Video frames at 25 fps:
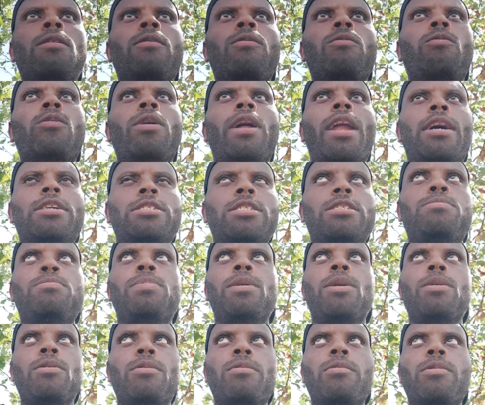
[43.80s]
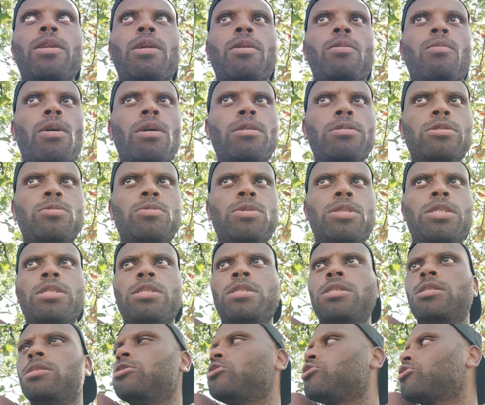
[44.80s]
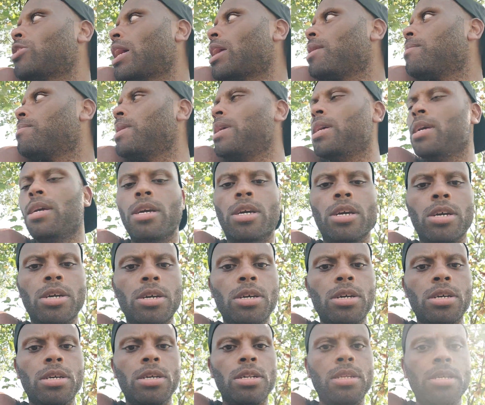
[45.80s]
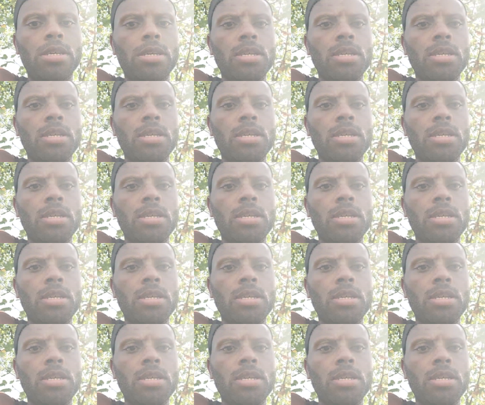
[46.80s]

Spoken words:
what our spirit really wants, which is to try to be good